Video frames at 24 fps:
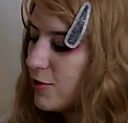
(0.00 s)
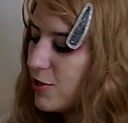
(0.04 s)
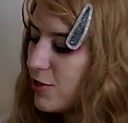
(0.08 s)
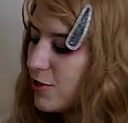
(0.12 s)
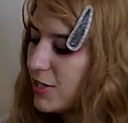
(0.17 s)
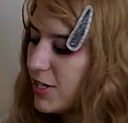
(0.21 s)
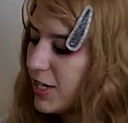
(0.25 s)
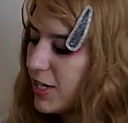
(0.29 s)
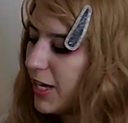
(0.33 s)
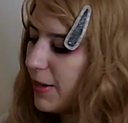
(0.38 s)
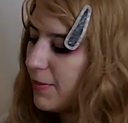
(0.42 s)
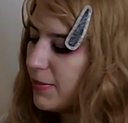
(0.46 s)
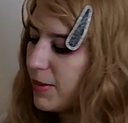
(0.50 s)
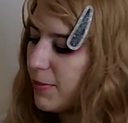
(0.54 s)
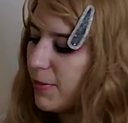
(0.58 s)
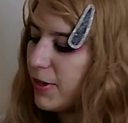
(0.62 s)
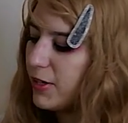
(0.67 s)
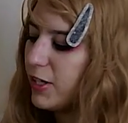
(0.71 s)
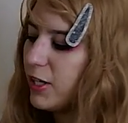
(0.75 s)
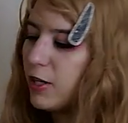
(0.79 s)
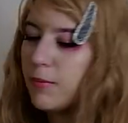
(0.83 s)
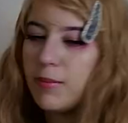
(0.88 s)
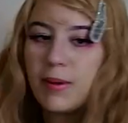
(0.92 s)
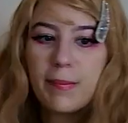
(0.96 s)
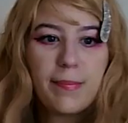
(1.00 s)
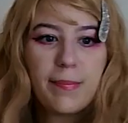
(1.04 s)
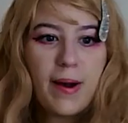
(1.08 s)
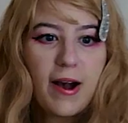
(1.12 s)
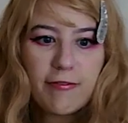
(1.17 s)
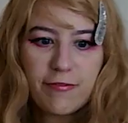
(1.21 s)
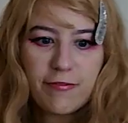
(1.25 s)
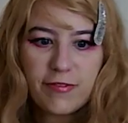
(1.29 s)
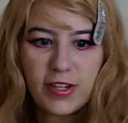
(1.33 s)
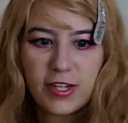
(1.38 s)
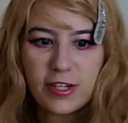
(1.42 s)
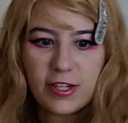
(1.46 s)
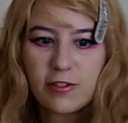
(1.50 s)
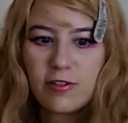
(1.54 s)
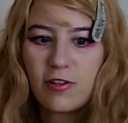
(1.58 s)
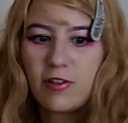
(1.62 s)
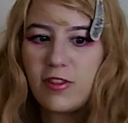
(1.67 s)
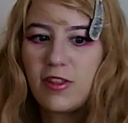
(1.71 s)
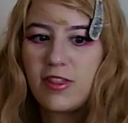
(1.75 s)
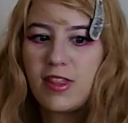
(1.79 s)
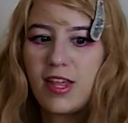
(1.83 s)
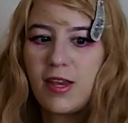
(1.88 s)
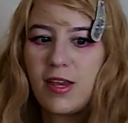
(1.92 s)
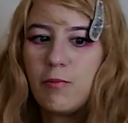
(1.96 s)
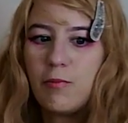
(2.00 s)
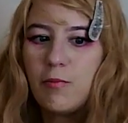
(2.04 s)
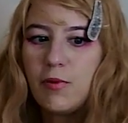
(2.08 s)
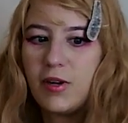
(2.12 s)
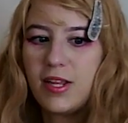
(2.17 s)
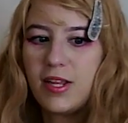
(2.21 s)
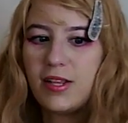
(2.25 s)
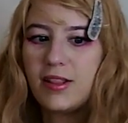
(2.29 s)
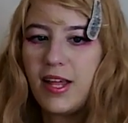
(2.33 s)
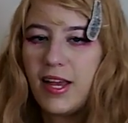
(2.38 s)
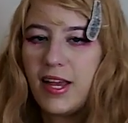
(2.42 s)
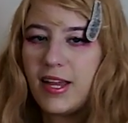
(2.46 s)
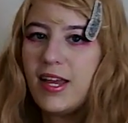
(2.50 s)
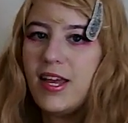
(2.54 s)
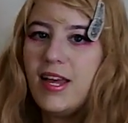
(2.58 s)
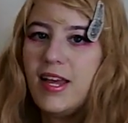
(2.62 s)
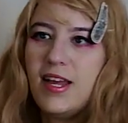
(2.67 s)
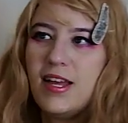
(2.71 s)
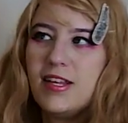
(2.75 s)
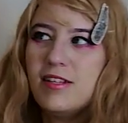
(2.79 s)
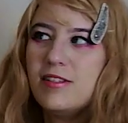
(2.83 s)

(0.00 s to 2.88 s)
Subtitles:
just to keep them a little bit puffier so that they wouldn't like